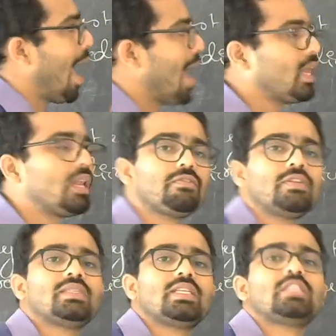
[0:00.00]
angle of
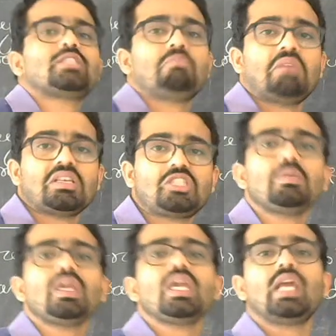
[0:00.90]
incidence must
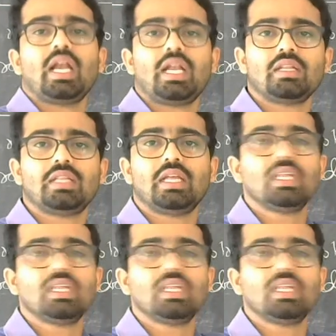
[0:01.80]
be greater than the